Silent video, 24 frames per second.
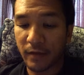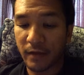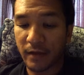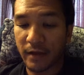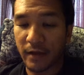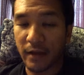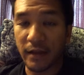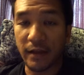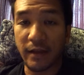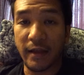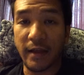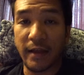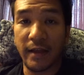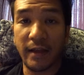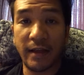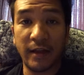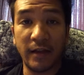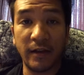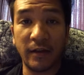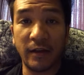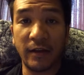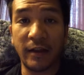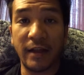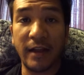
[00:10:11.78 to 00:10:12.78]

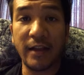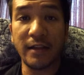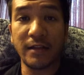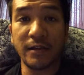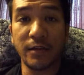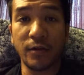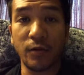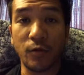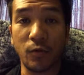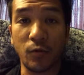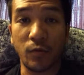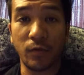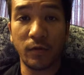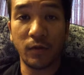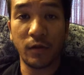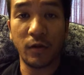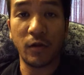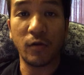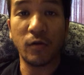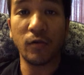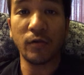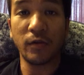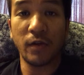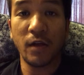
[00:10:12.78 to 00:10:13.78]
can get you.
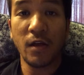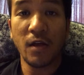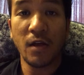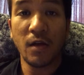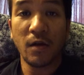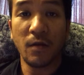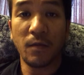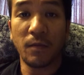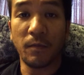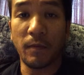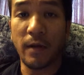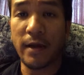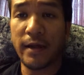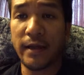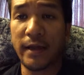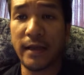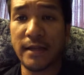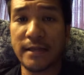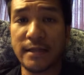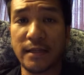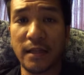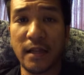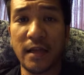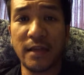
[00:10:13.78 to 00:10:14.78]
Mike
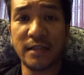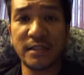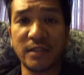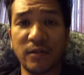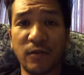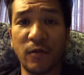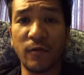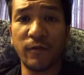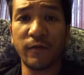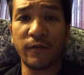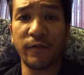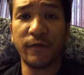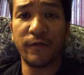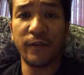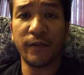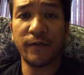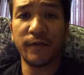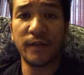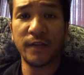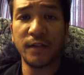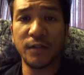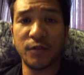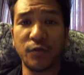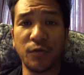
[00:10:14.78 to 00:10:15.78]
has lost over
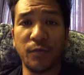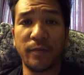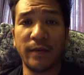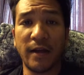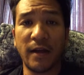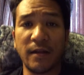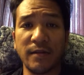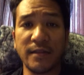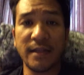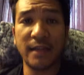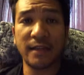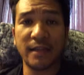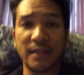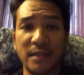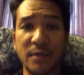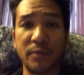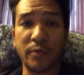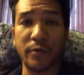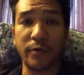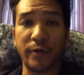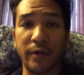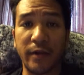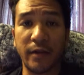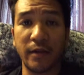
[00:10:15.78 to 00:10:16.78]
52 pounds at this
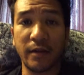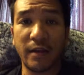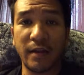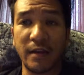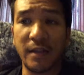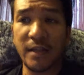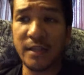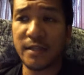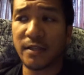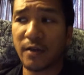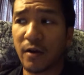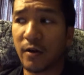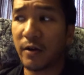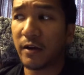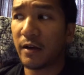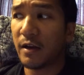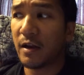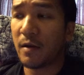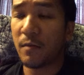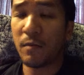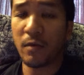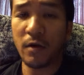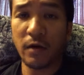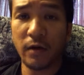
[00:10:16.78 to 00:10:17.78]
point, and he started
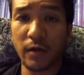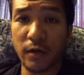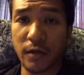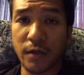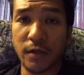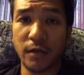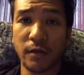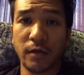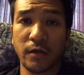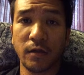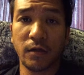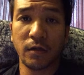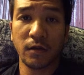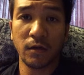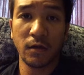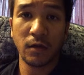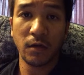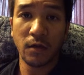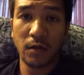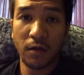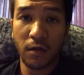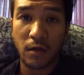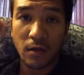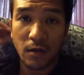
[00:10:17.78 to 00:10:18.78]
in March.
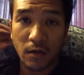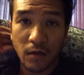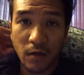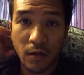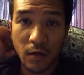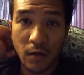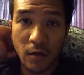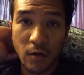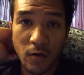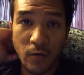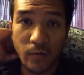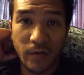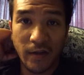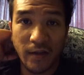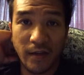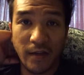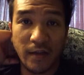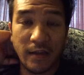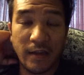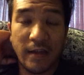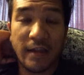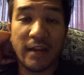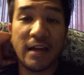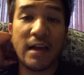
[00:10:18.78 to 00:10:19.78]

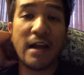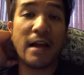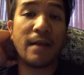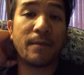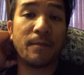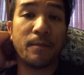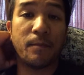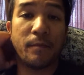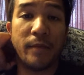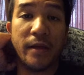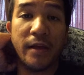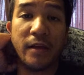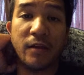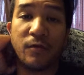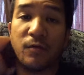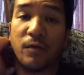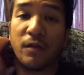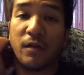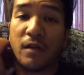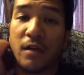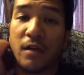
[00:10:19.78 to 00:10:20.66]
He got big